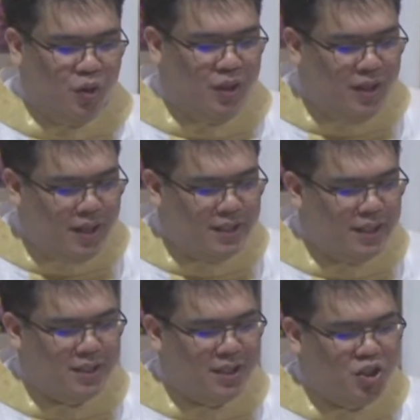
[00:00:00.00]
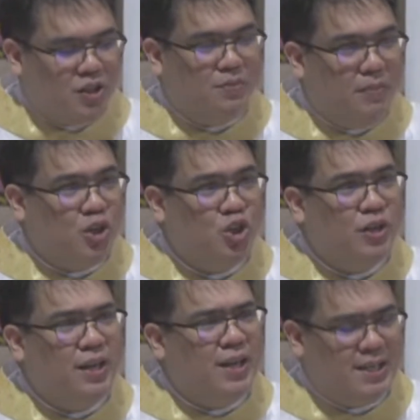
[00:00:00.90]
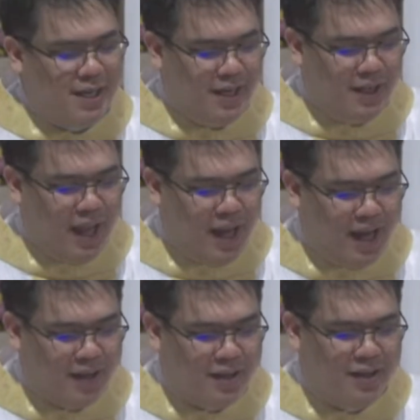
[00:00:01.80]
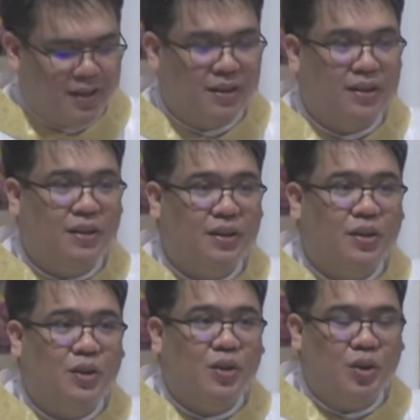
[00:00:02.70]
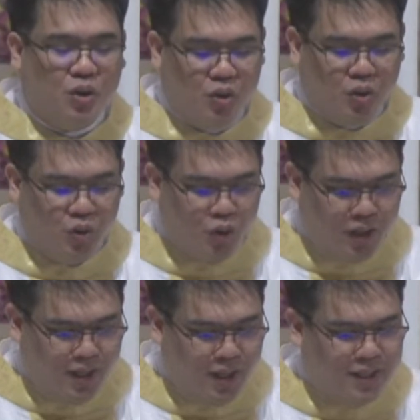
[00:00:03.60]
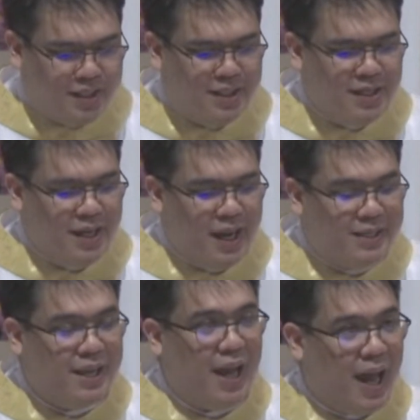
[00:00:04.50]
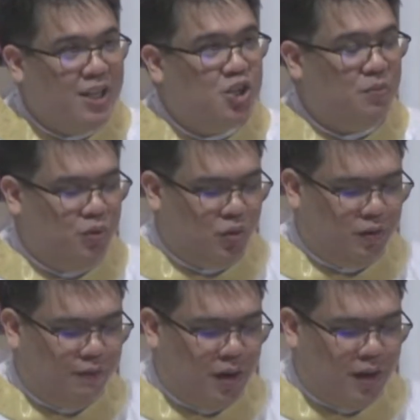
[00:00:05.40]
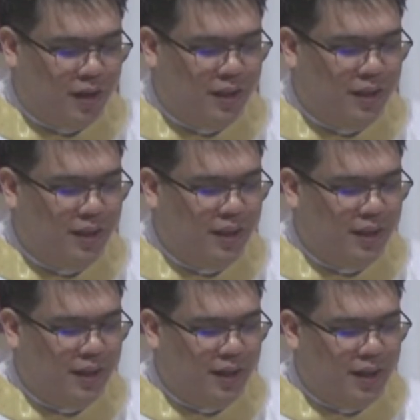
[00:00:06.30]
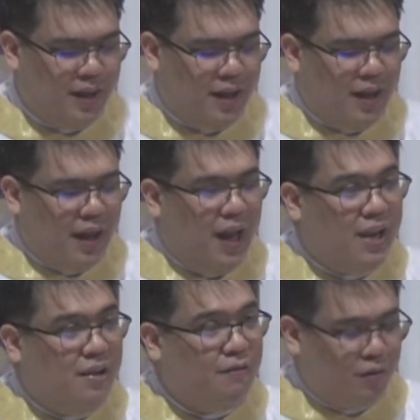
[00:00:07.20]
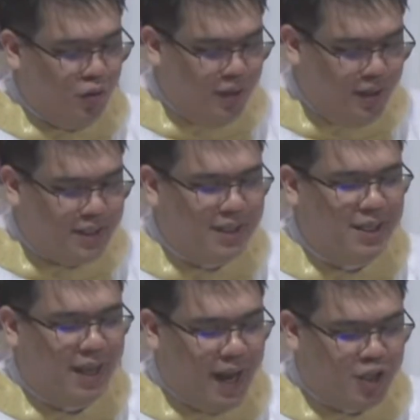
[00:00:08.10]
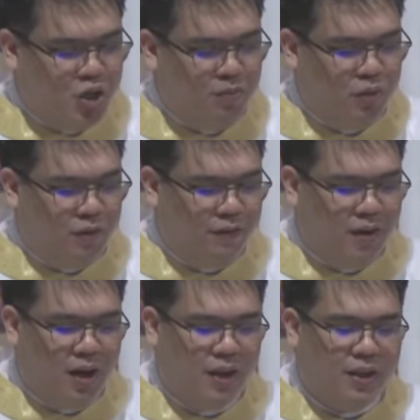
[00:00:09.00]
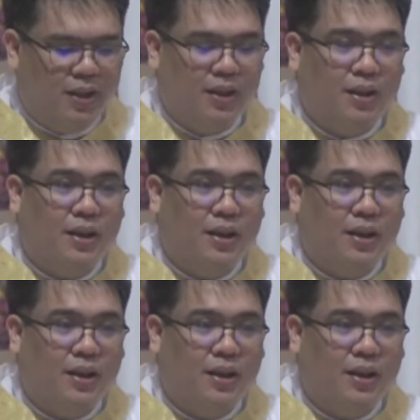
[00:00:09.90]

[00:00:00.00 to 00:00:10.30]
Goodness is not just measured in a single act. Goodness is an attribute of God. And if goodness is an attribute of God,